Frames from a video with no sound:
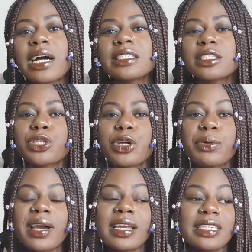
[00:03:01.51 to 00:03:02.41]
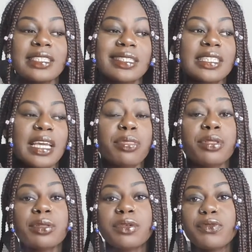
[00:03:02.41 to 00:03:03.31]
guys can go ahead and skip
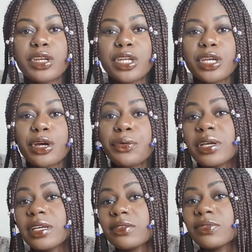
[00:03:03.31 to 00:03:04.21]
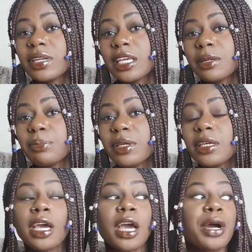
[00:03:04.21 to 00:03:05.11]
through the video if need
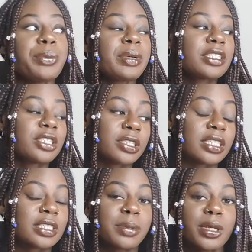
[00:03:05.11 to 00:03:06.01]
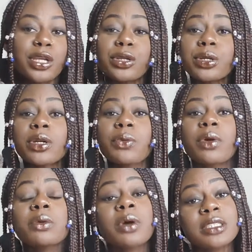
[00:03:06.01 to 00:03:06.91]
be. But trust me, you're going to
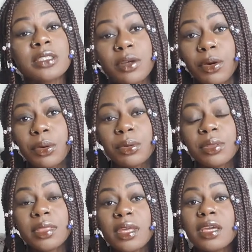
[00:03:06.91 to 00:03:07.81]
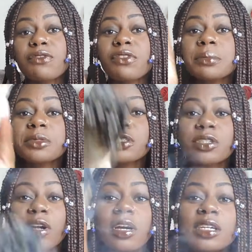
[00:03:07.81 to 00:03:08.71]
want to watch the whole thing from
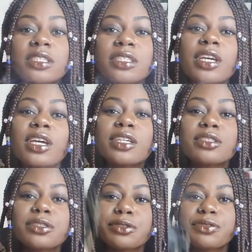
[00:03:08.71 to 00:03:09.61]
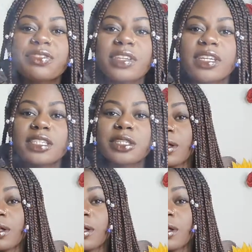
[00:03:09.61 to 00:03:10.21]
start to finish